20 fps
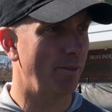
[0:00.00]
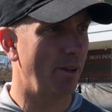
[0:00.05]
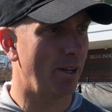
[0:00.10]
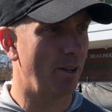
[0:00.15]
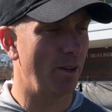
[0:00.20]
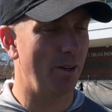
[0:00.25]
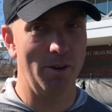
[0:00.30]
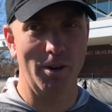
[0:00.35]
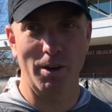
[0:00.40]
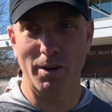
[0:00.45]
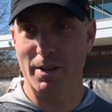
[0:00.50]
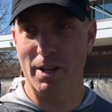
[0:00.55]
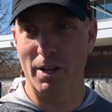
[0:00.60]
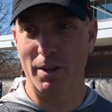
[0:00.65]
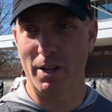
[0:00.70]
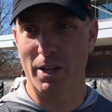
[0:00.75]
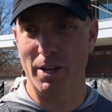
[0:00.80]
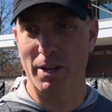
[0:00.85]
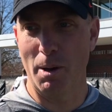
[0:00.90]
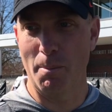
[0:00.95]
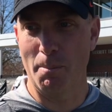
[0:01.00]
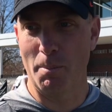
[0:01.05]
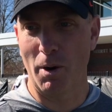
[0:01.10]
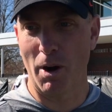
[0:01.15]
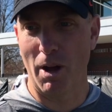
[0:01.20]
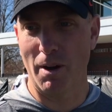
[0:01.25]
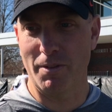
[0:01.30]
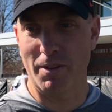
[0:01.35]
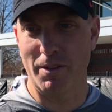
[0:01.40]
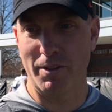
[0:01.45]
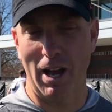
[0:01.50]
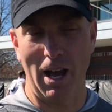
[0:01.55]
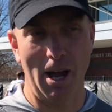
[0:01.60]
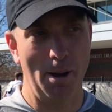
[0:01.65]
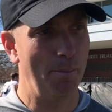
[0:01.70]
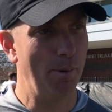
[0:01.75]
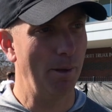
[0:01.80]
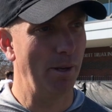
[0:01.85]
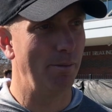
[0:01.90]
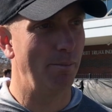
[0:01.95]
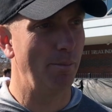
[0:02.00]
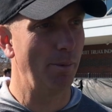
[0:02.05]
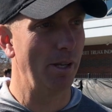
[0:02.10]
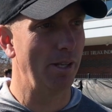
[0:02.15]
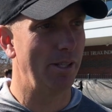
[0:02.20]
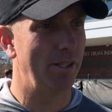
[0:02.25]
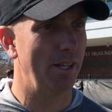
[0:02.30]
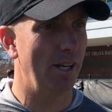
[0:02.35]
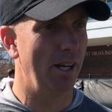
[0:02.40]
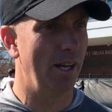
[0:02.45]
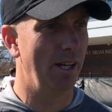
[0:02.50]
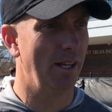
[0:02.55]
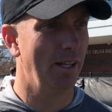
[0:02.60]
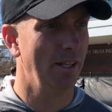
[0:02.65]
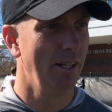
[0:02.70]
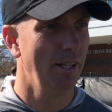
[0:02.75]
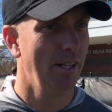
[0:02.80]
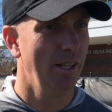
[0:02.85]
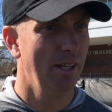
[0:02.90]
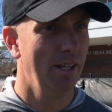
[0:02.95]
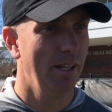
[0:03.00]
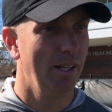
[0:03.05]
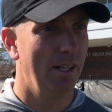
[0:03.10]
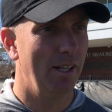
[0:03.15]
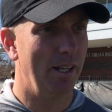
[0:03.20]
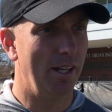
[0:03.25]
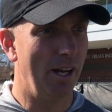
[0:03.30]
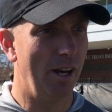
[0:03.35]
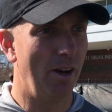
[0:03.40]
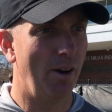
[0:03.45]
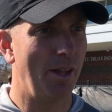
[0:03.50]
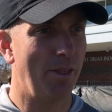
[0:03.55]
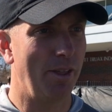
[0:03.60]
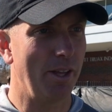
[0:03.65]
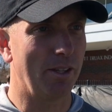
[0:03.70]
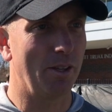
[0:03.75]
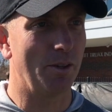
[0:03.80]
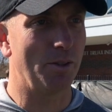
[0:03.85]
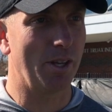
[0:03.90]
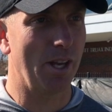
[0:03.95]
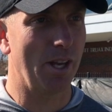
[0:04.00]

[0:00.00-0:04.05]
i couldn't tell you a number off the top sure. but but uh, you know i think those